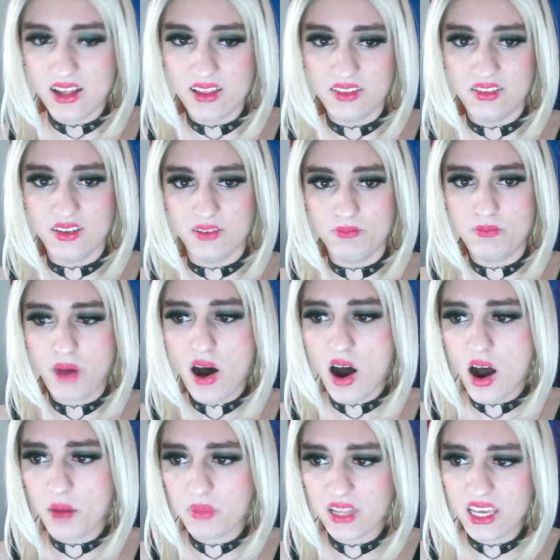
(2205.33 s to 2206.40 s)
The
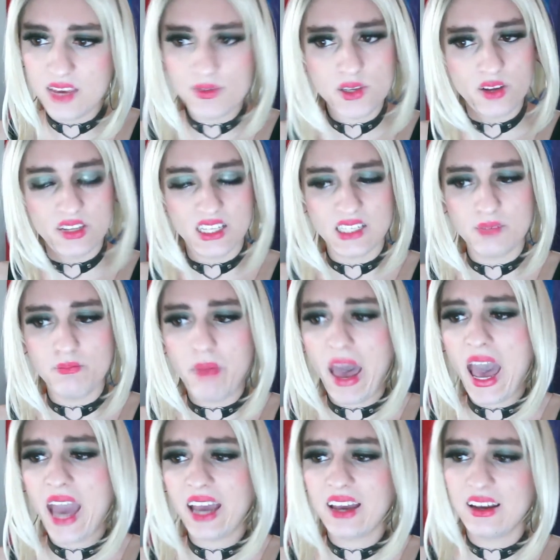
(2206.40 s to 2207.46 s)
palm leaves on its
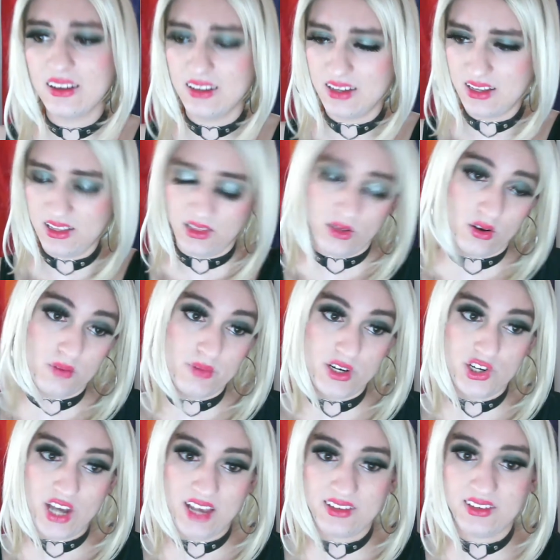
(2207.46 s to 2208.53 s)
back look
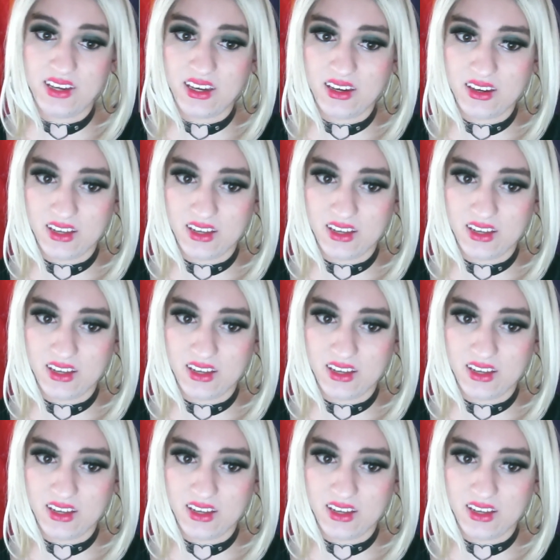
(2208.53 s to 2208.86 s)
majestic.